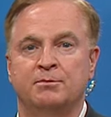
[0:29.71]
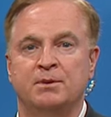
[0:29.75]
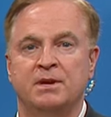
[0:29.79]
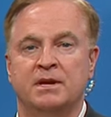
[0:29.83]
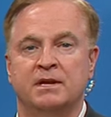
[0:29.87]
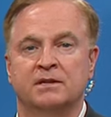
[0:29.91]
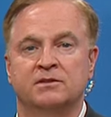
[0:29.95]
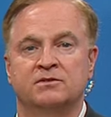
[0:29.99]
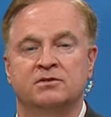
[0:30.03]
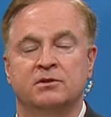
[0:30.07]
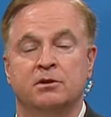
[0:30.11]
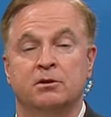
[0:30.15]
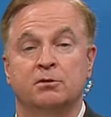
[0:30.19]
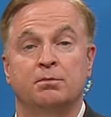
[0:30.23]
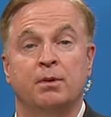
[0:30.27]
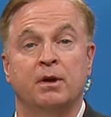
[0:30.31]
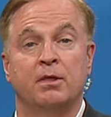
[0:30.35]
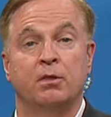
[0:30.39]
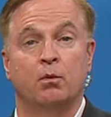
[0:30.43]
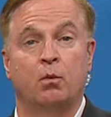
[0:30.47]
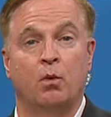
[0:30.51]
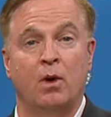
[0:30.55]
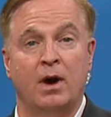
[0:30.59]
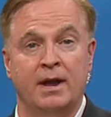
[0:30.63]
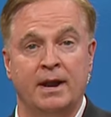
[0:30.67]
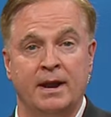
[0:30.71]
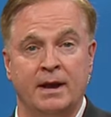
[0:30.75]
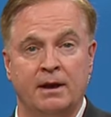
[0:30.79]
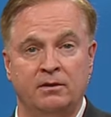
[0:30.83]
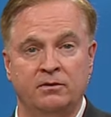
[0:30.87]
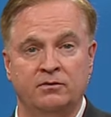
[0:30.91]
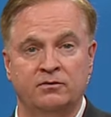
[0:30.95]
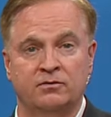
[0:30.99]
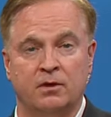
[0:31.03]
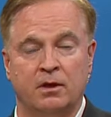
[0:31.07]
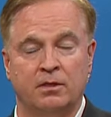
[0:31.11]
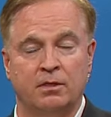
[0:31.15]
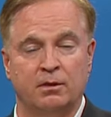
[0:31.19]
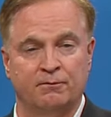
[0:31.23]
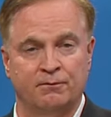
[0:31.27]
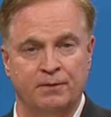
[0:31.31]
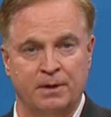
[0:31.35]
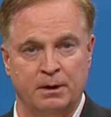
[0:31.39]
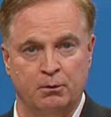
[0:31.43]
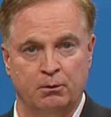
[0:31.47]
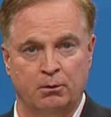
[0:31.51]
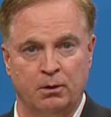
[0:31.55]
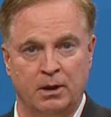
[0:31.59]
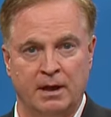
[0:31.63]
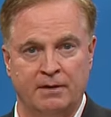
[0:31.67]
be considered by the White House on the
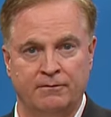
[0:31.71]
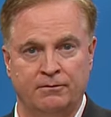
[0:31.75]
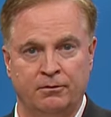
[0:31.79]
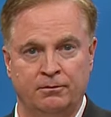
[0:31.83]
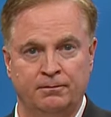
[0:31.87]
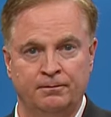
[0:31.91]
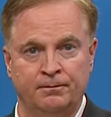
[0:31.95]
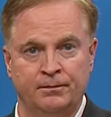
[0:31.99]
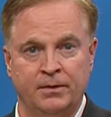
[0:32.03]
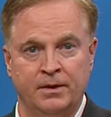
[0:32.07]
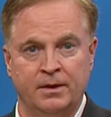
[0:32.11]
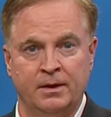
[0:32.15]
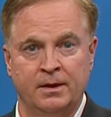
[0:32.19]
federal level.